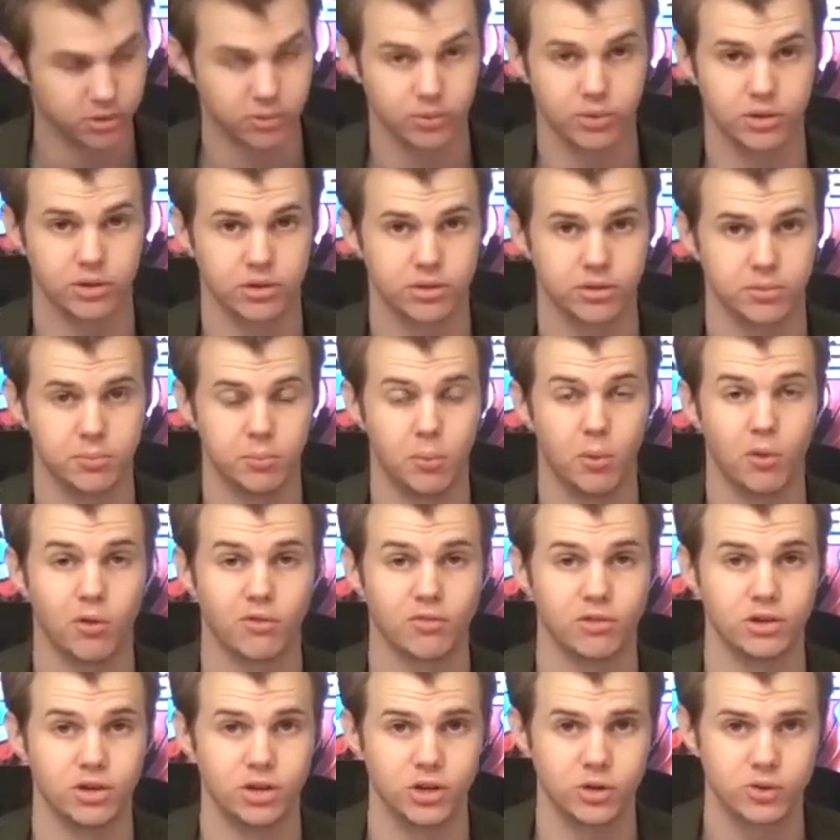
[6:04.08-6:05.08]
you with more
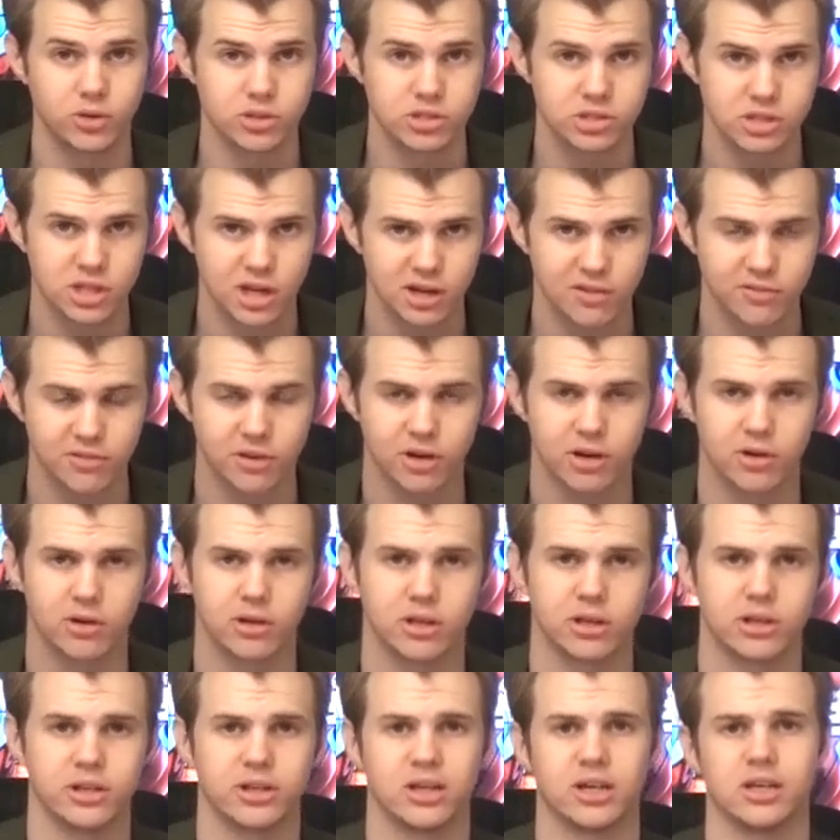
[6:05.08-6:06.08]
of the newer stuff. I know a
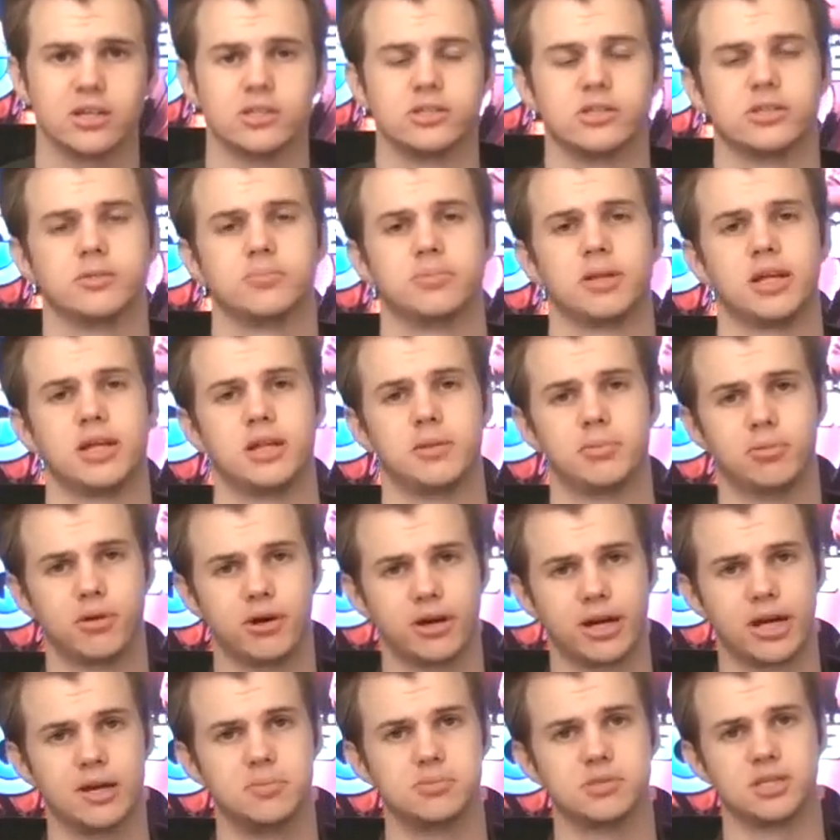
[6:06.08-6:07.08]
lot of you guys that are playing
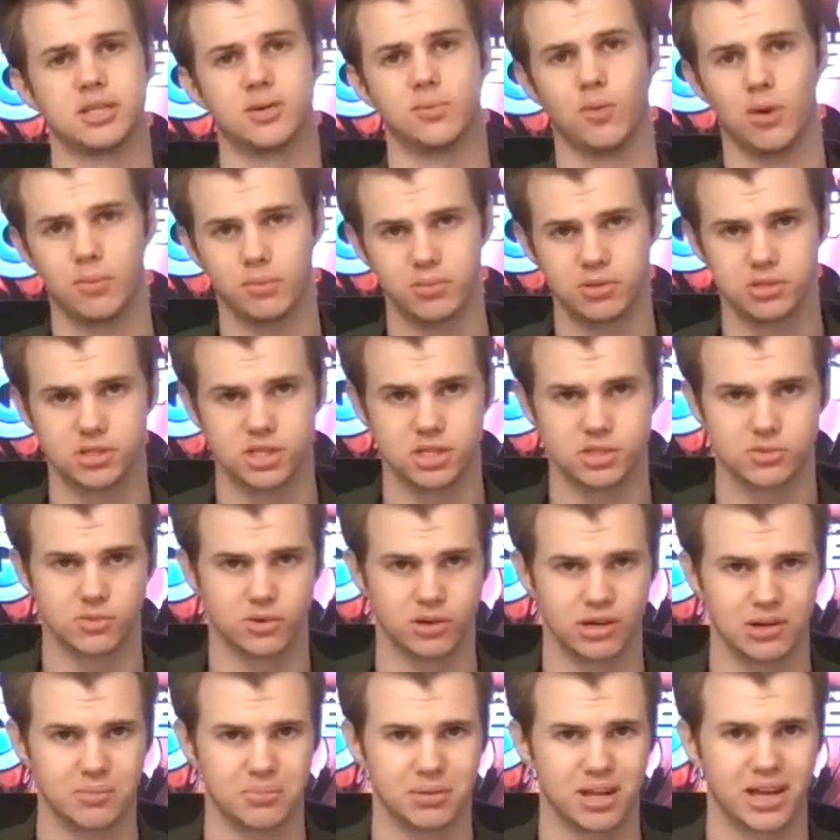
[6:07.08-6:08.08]
pro games, seeing 1.6 and
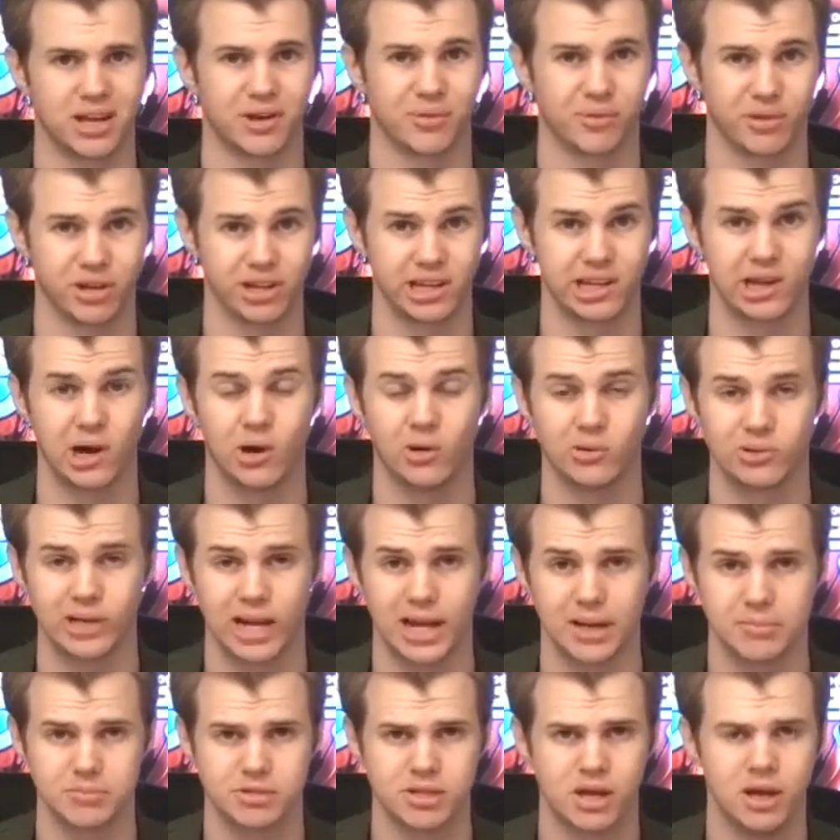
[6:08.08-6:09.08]
whatnot, playing really old
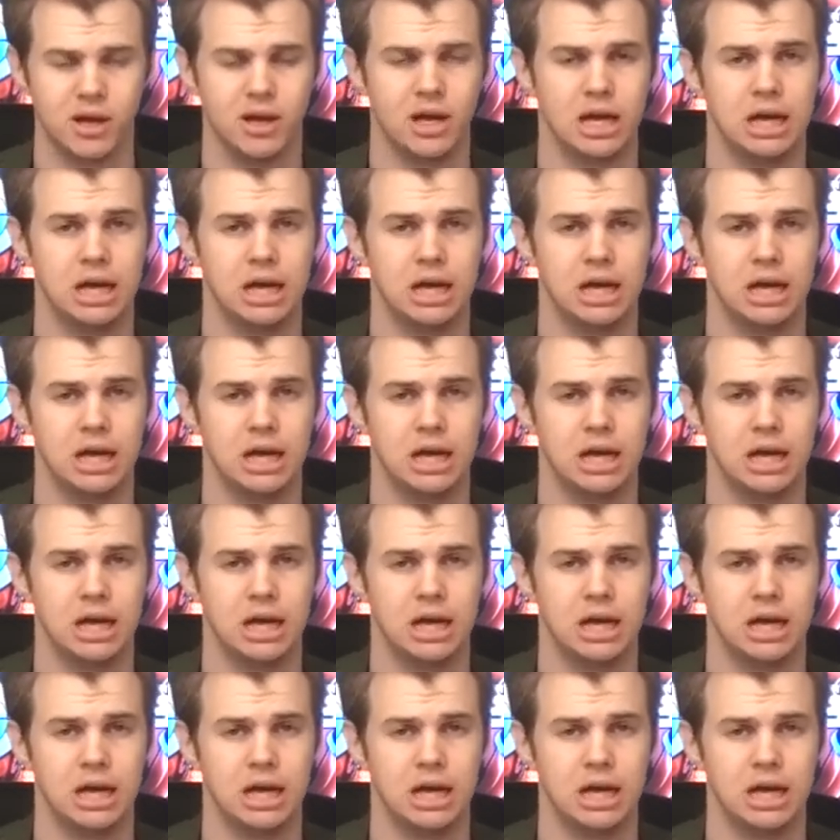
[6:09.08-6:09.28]
games.